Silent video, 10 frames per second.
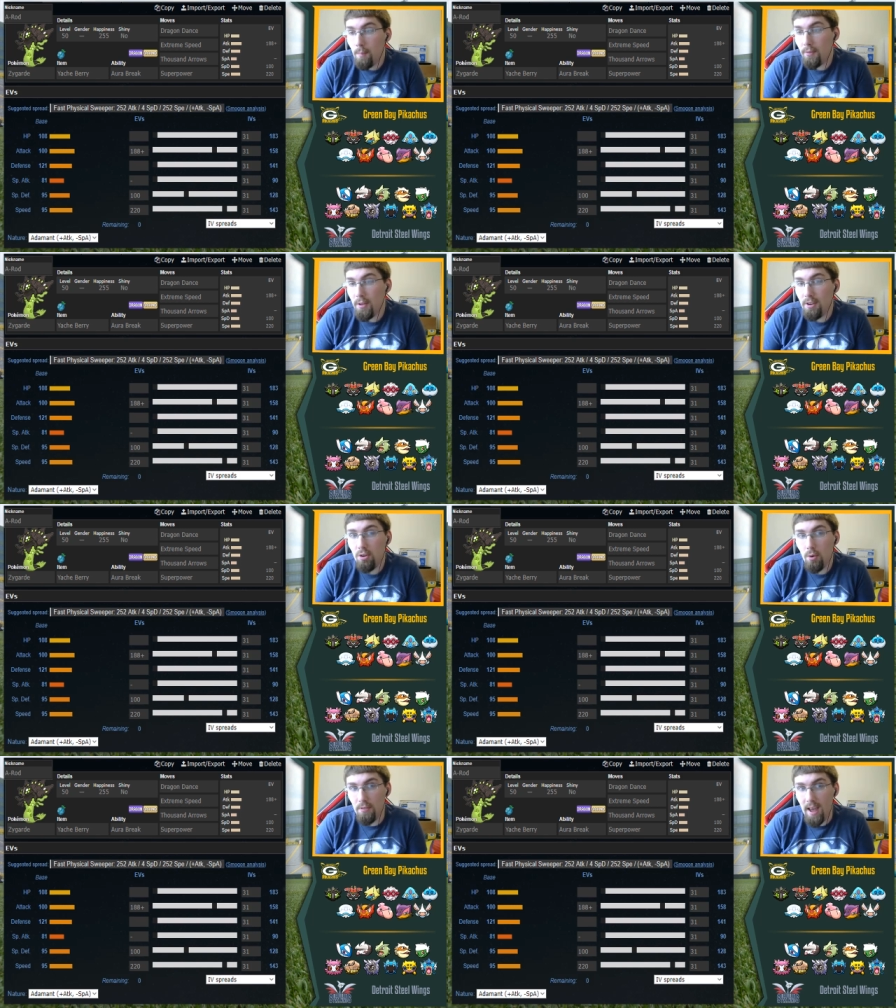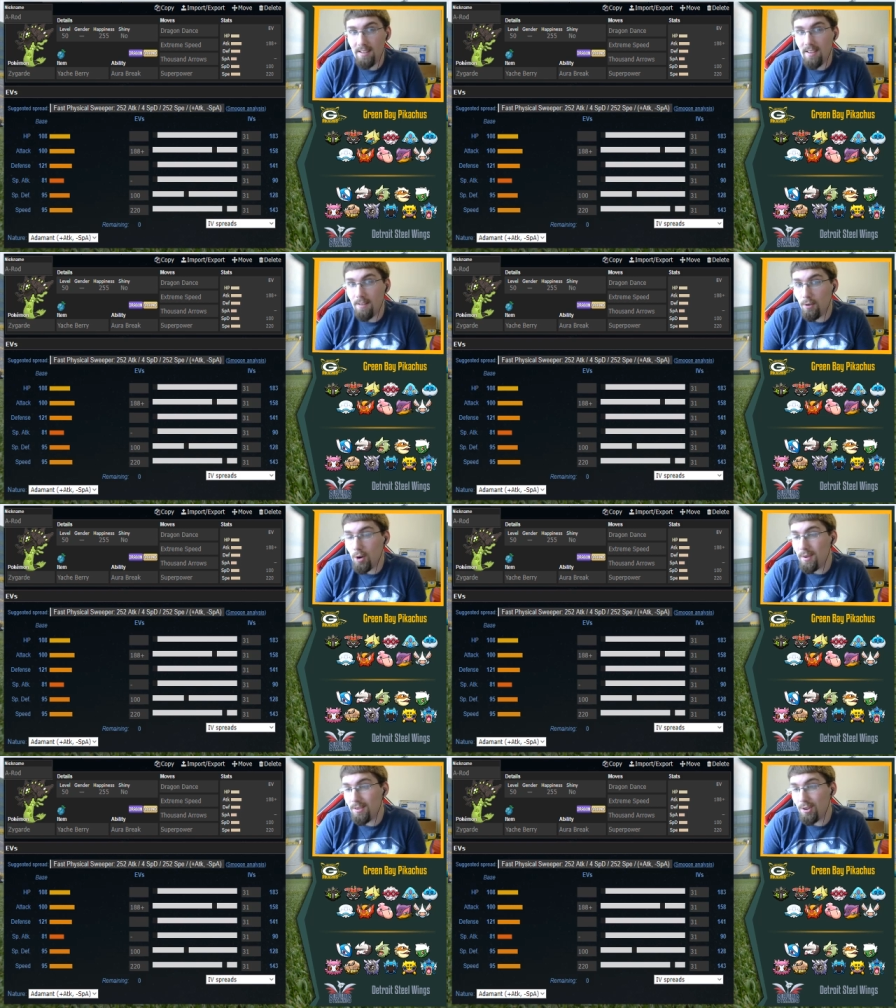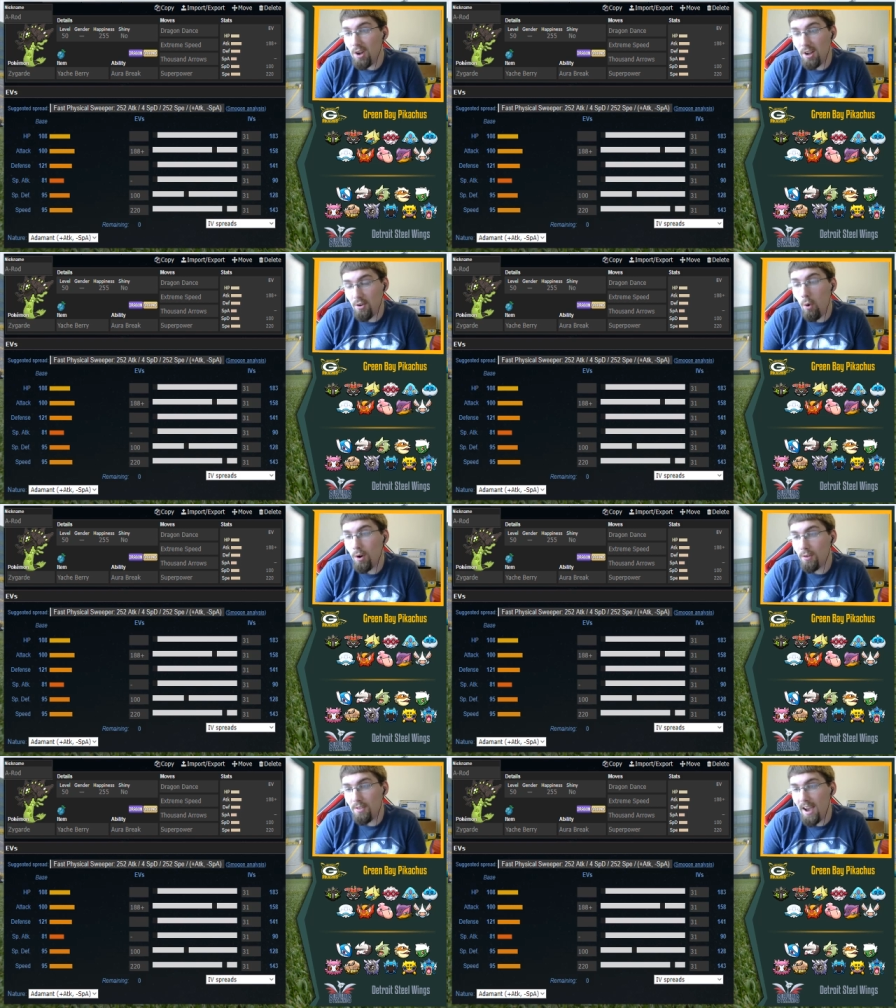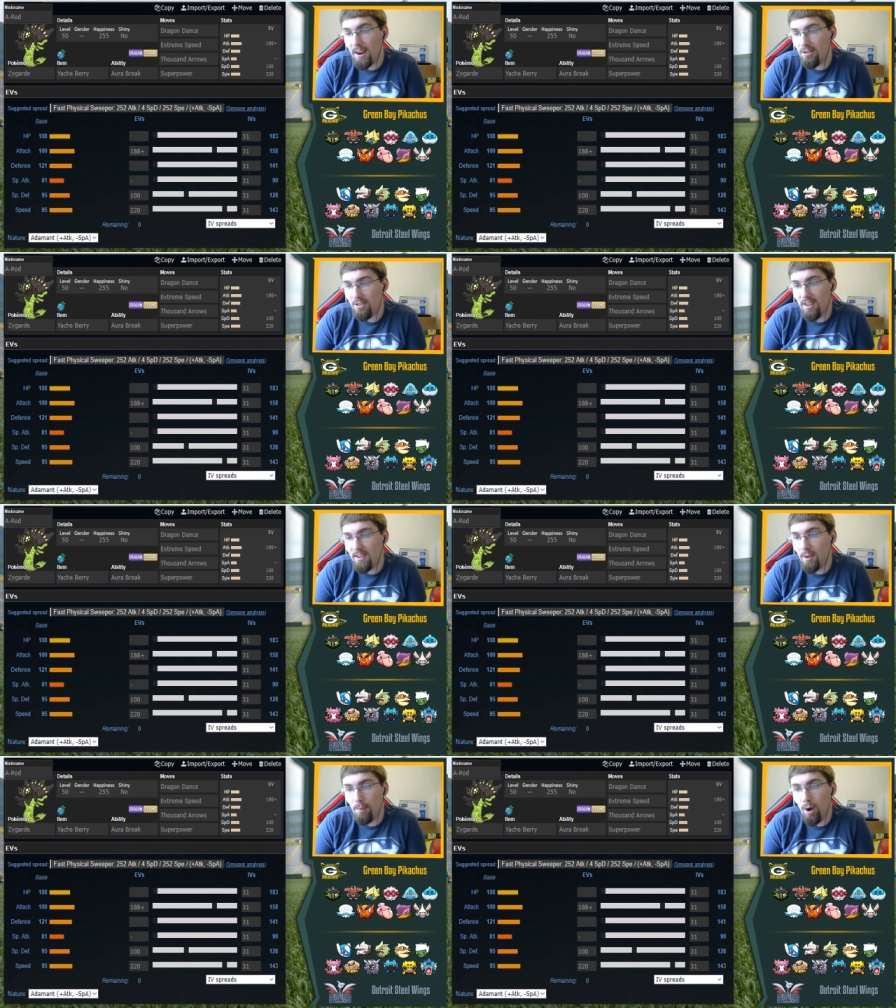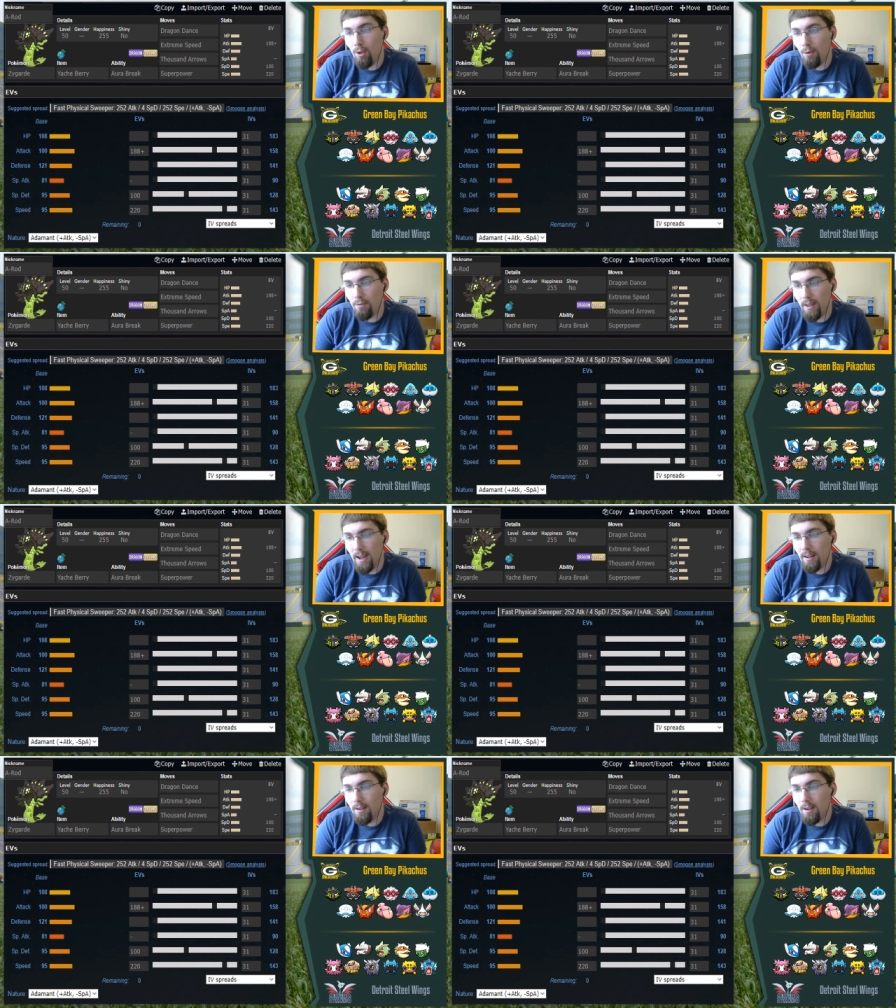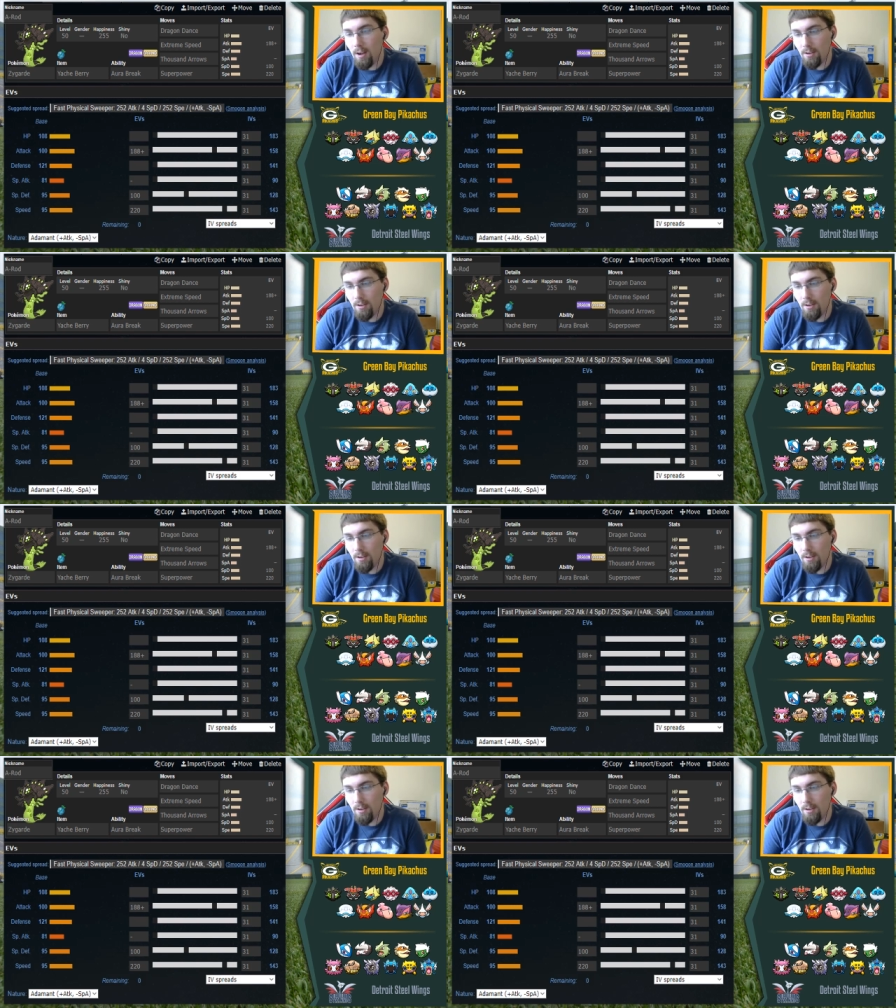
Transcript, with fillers: But the issue with that set for him is as Coil Zygarde just sets up all over that.